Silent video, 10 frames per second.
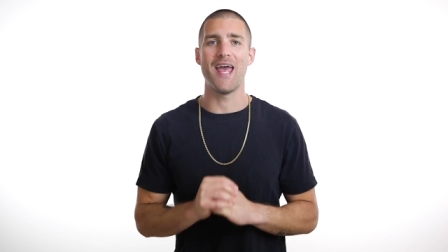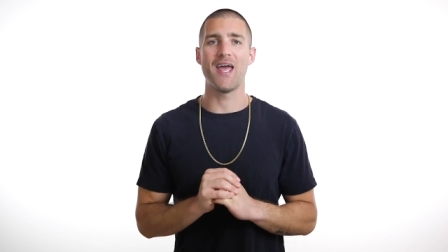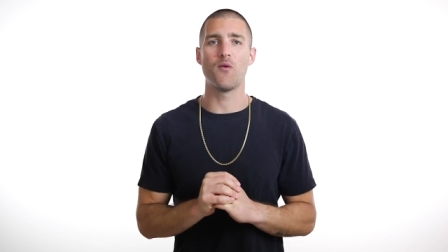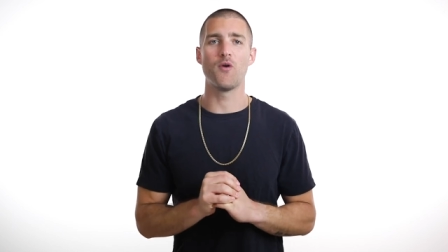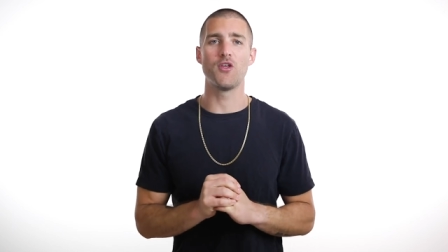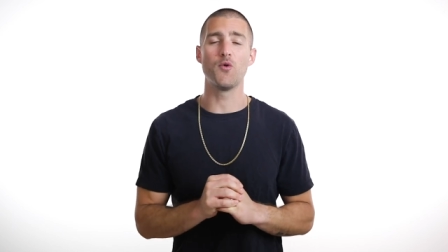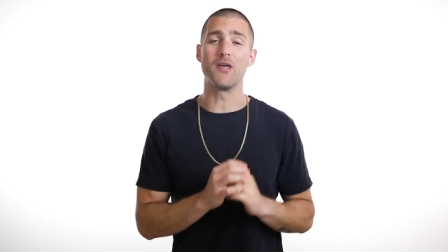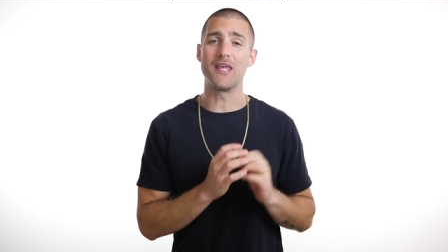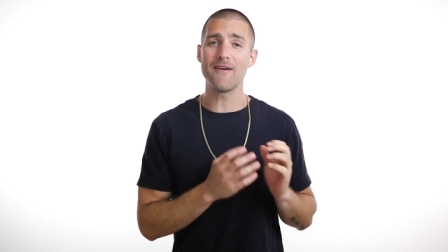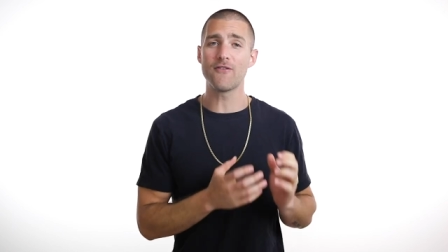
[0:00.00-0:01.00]
And when you
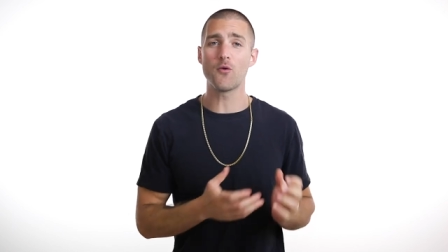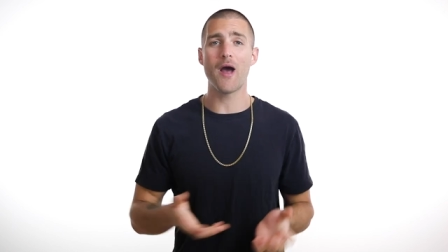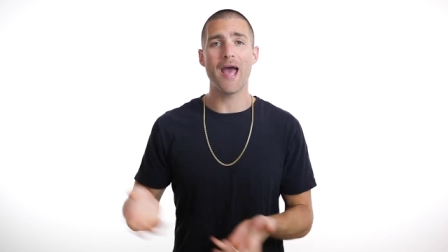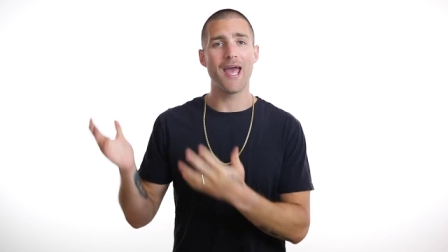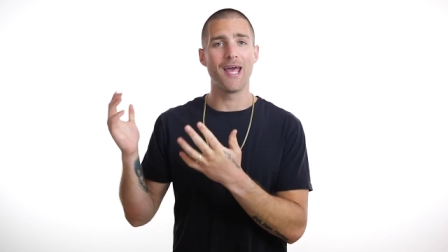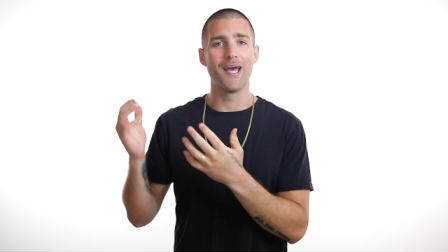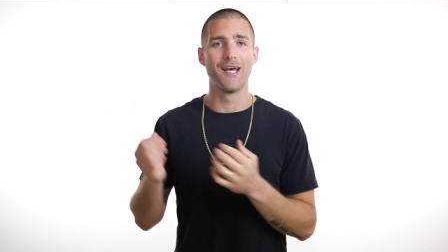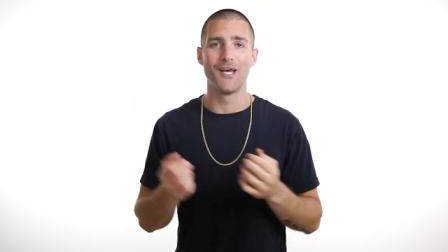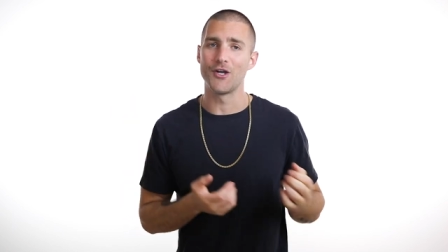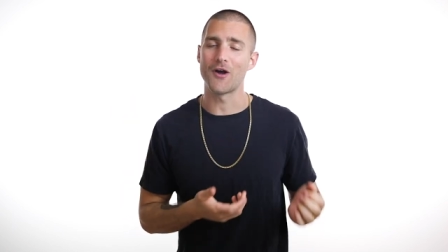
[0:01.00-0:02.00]
give away
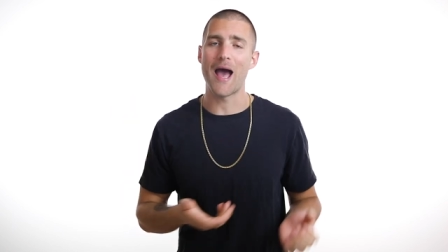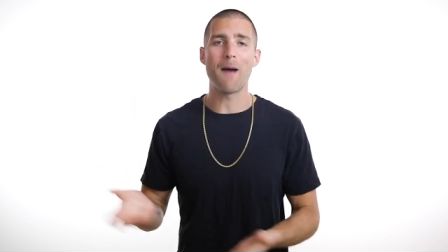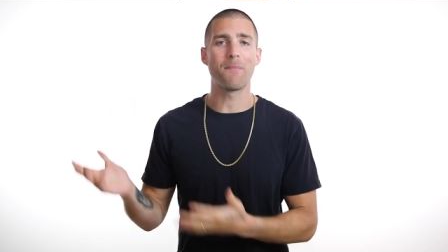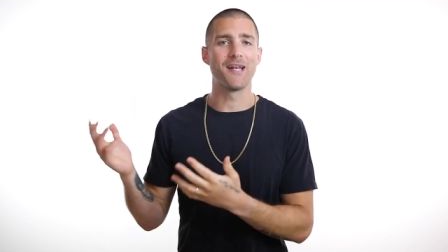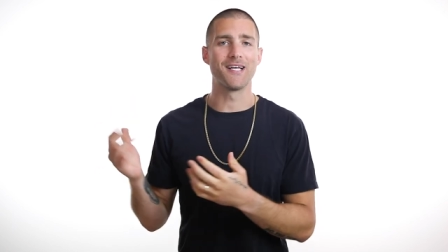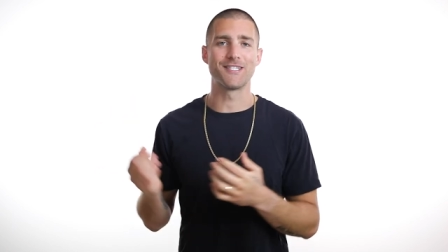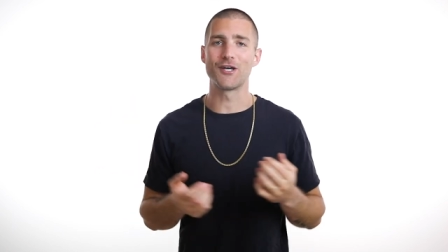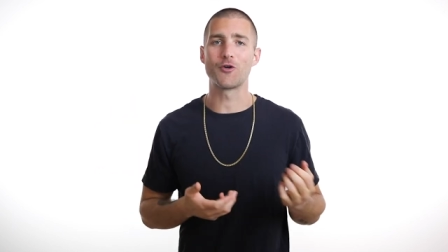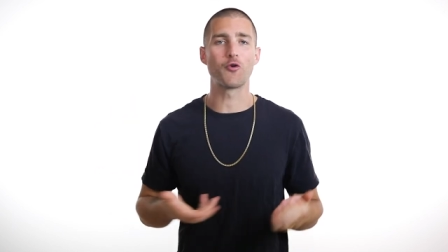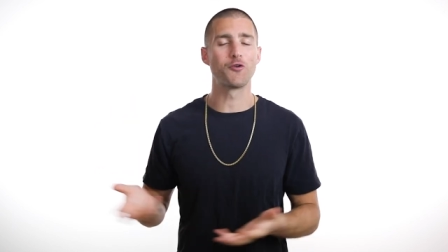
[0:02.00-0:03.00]
your happiness,
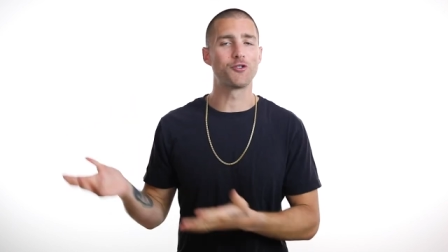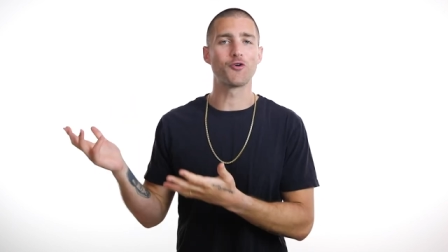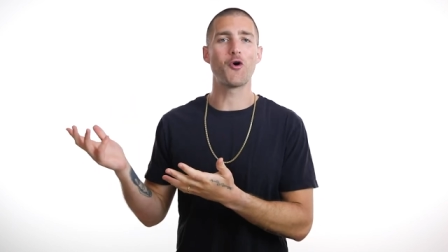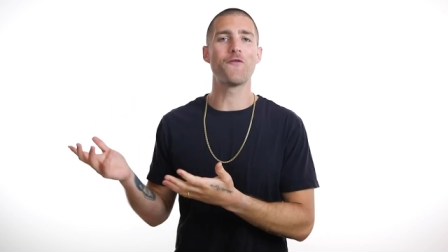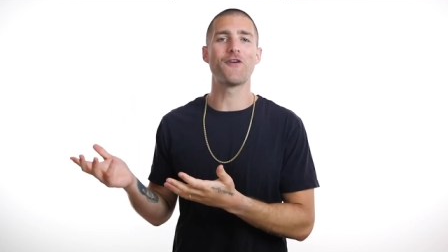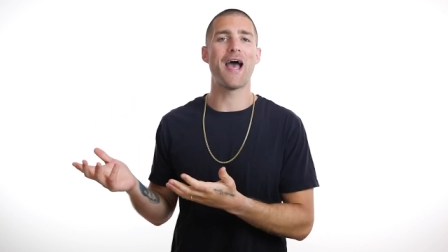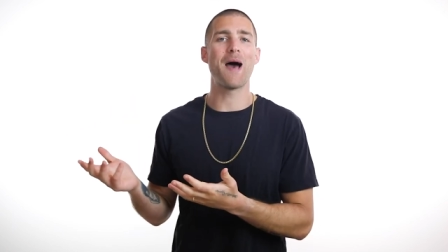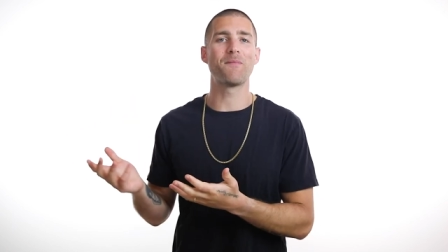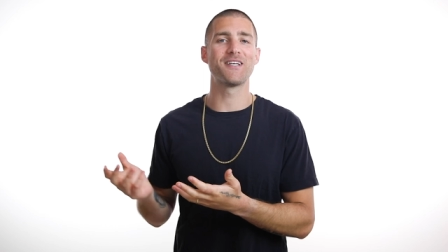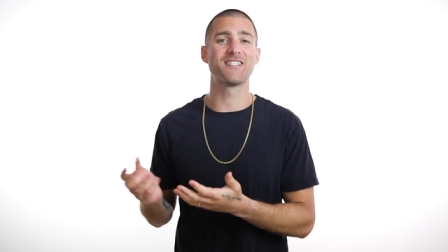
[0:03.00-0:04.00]
the control of your
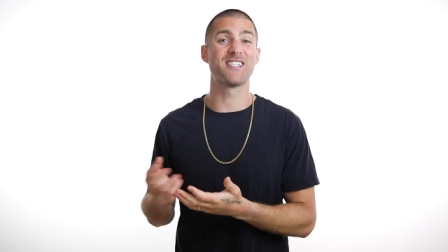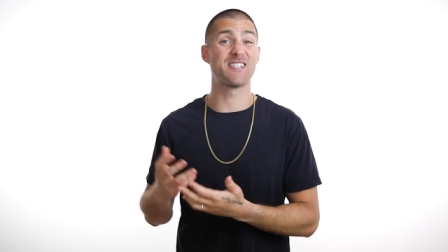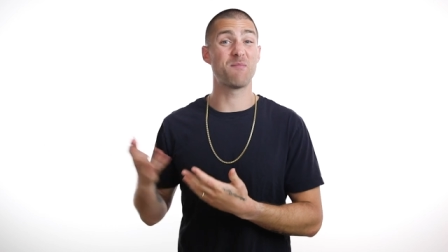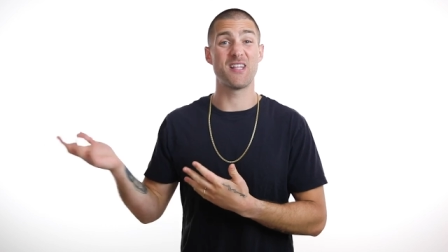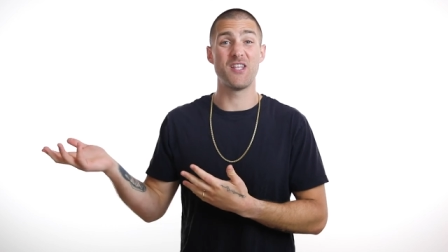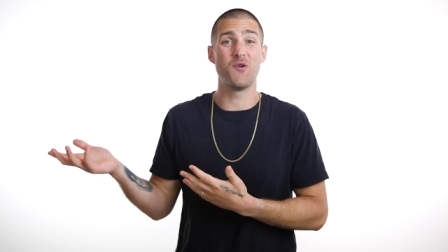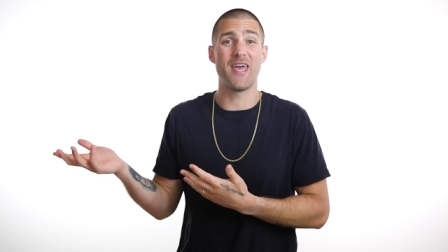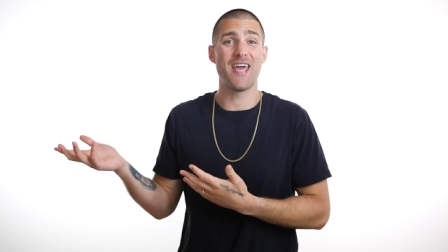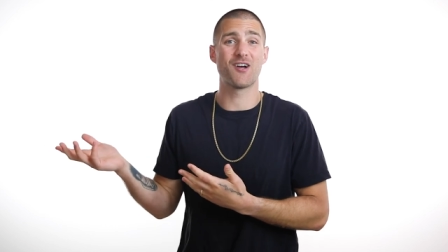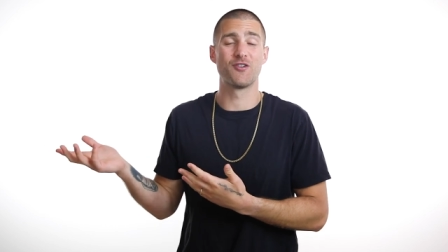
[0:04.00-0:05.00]
happiness to something you
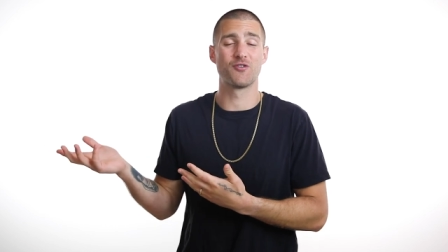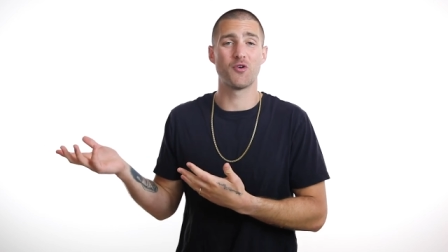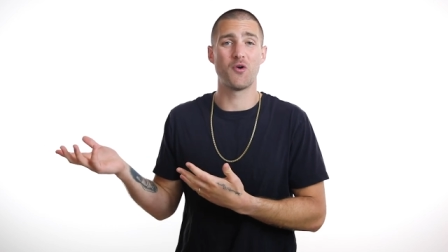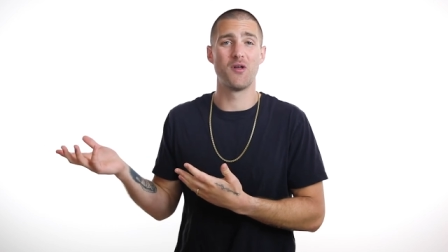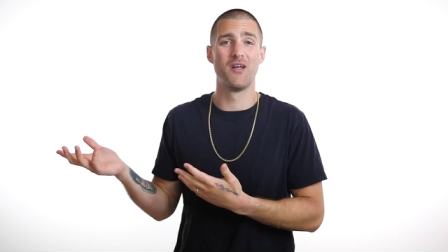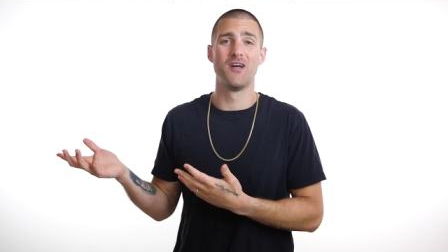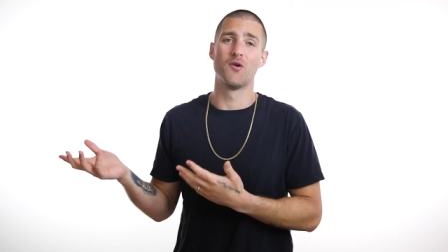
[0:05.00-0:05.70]
can't control,